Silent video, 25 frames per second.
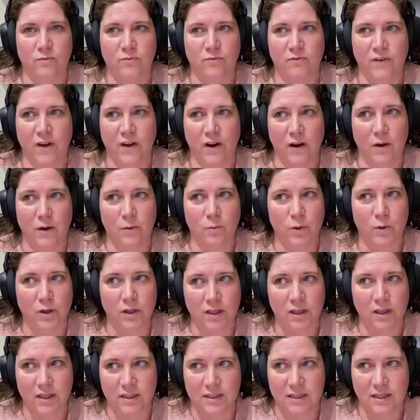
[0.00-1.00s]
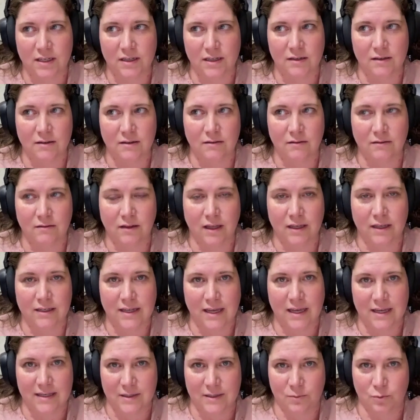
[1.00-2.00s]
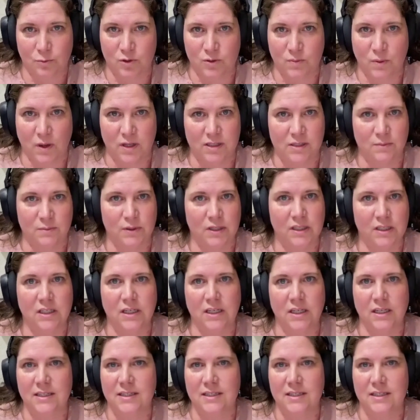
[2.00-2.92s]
very willing to like take some responsibility and